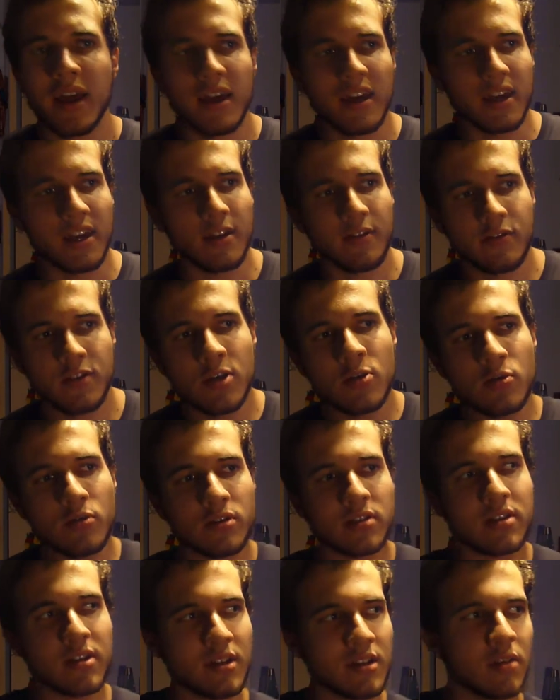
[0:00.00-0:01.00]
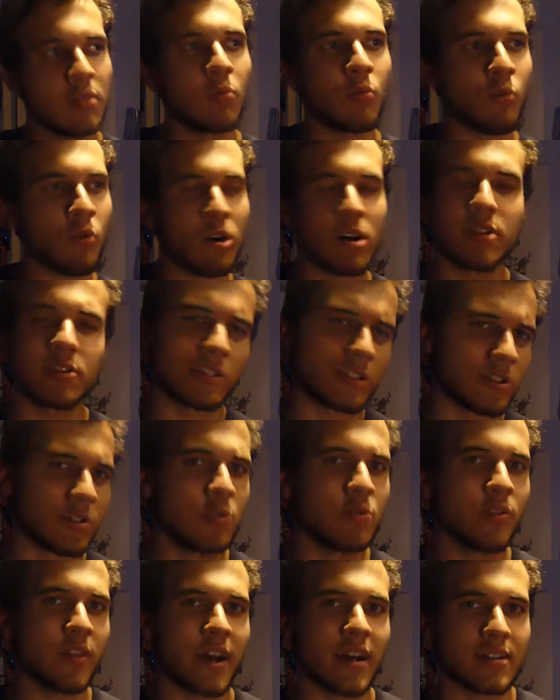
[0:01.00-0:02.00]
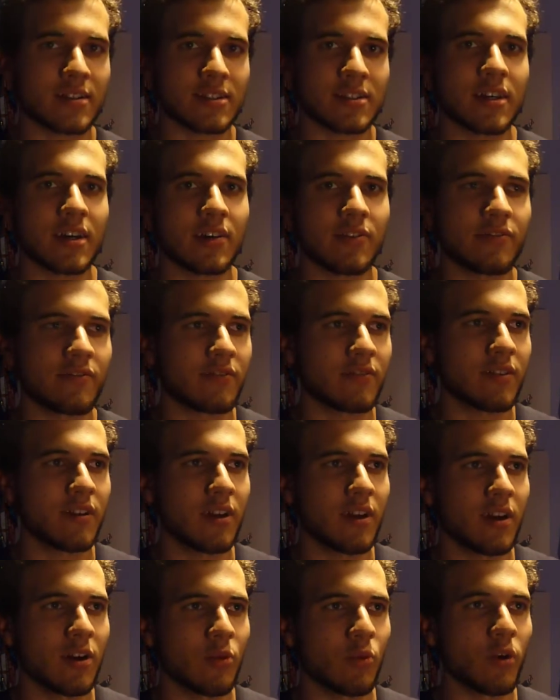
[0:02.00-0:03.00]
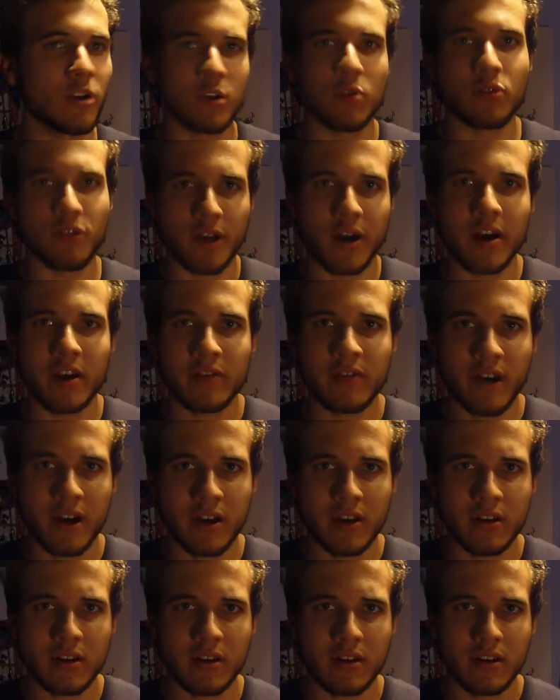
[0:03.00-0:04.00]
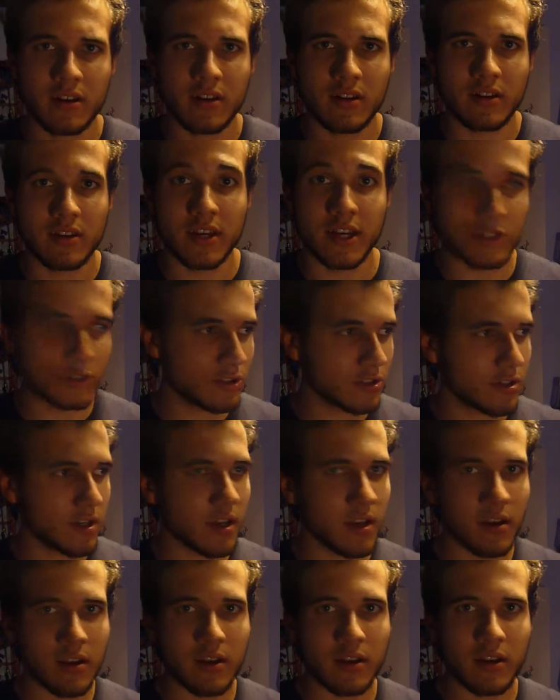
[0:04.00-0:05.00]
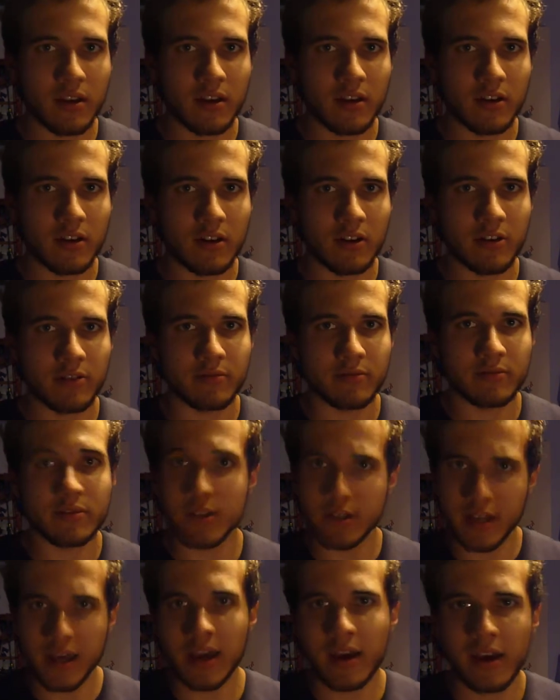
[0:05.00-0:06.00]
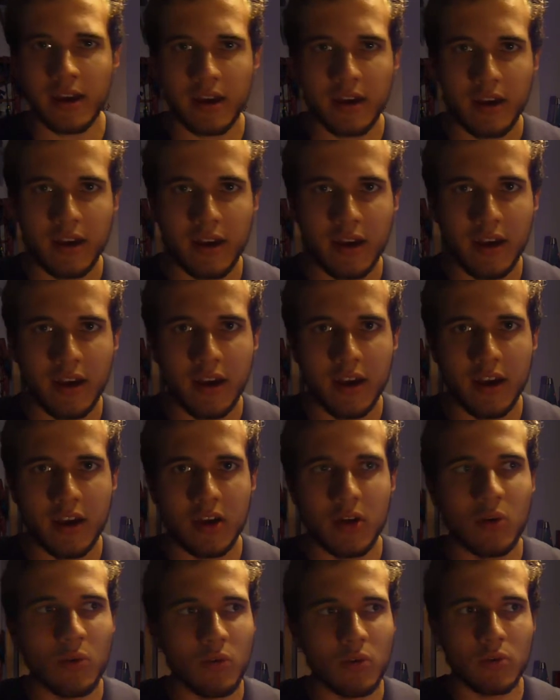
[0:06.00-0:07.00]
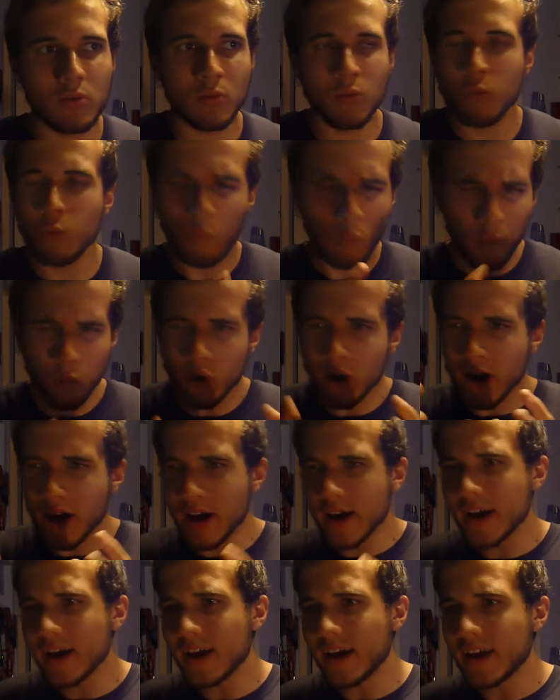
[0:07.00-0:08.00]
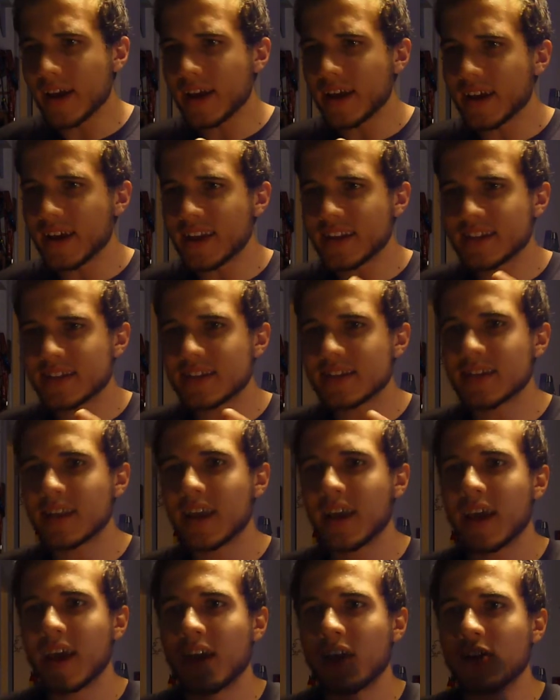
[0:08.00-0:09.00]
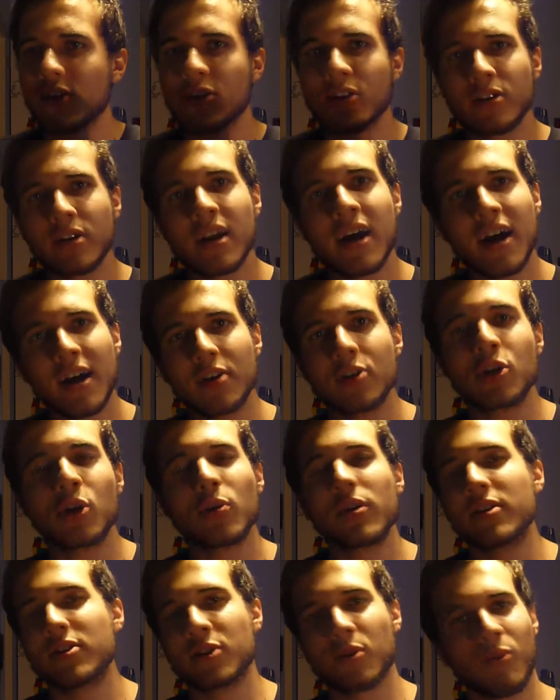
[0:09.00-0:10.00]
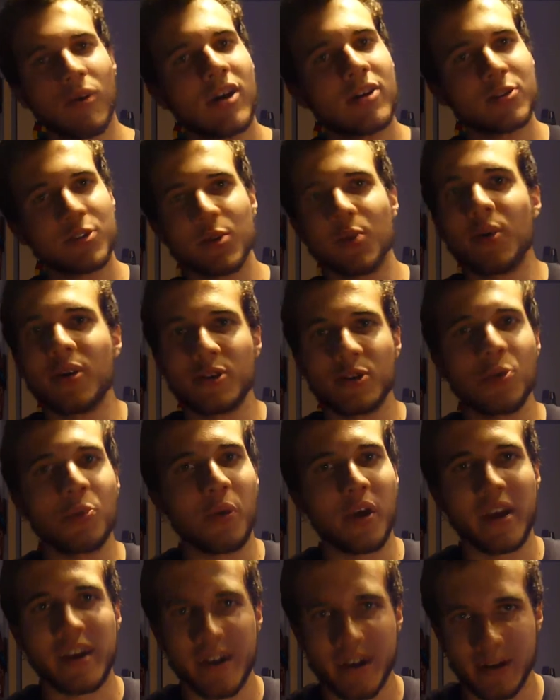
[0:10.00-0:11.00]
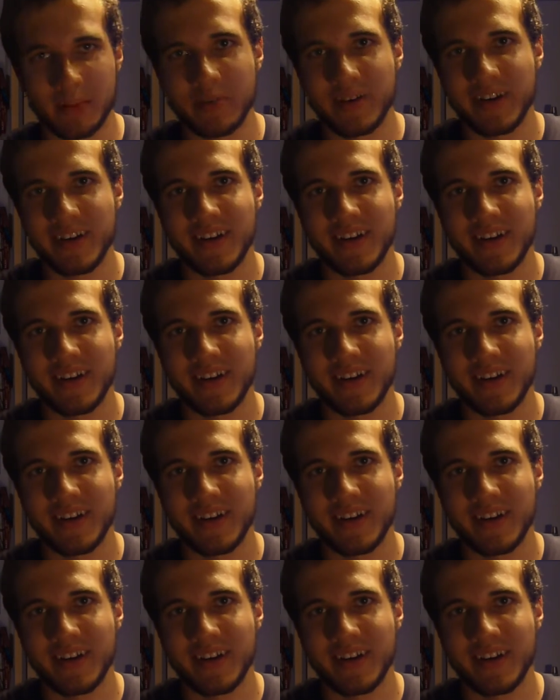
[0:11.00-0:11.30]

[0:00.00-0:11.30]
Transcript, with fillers: If you didn't want to do that stuff when you thought about it, yesterday or today, why it's you're not going to want to when you wake up.